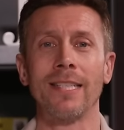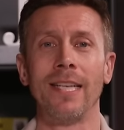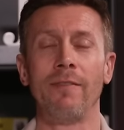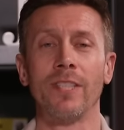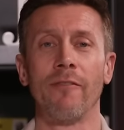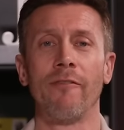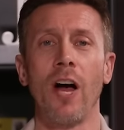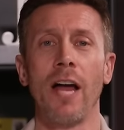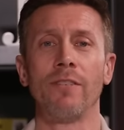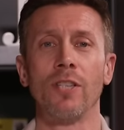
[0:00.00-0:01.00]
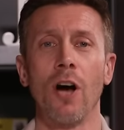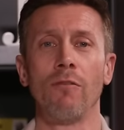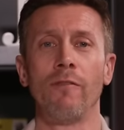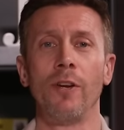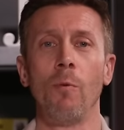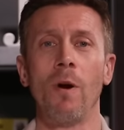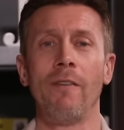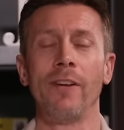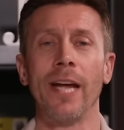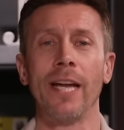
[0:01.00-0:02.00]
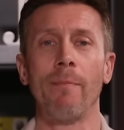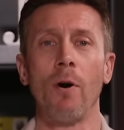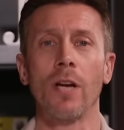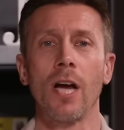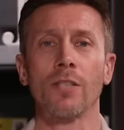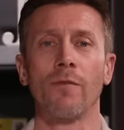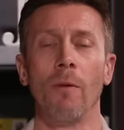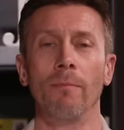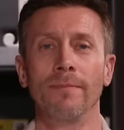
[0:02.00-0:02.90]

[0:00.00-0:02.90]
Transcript: and leave us a five-star review wherever you get your podcast from.